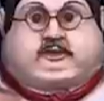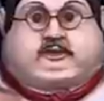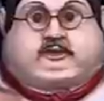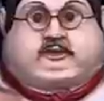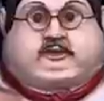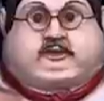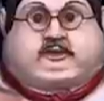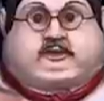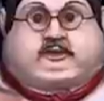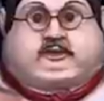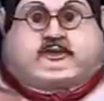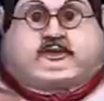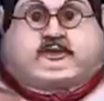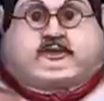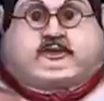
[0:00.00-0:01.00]

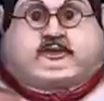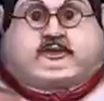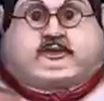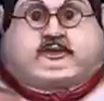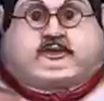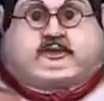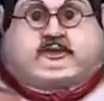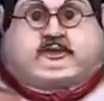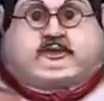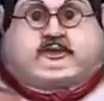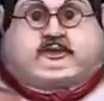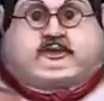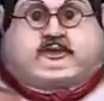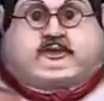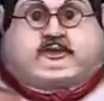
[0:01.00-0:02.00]

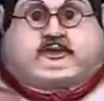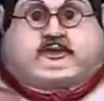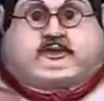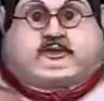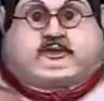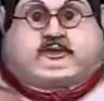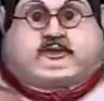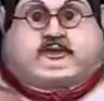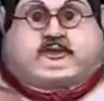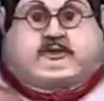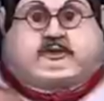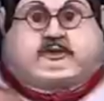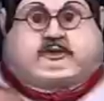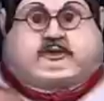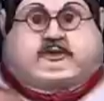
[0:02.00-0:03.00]

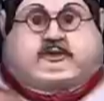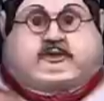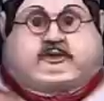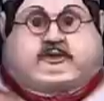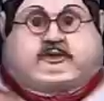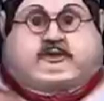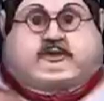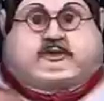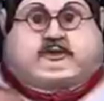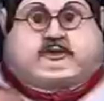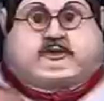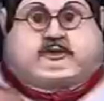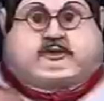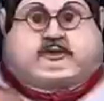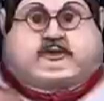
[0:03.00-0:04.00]

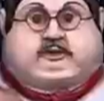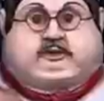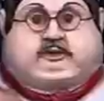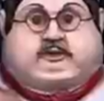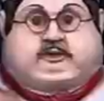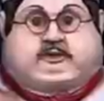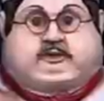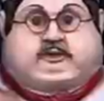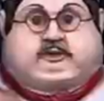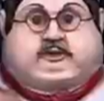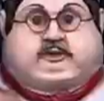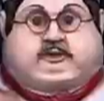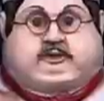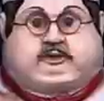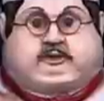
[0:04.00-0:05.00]

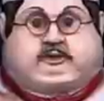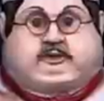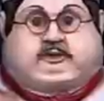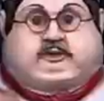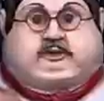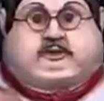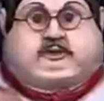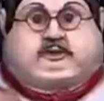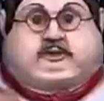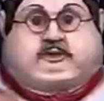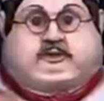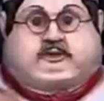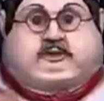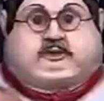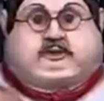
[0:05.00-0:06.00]

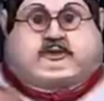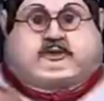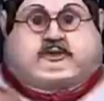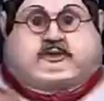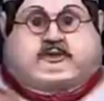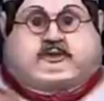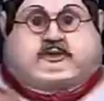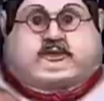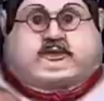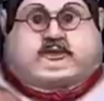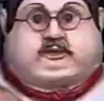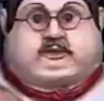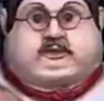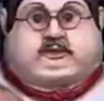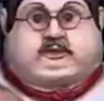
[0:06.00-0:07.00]

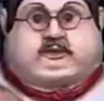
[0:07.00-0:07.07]
No words are spoken by the person on screen.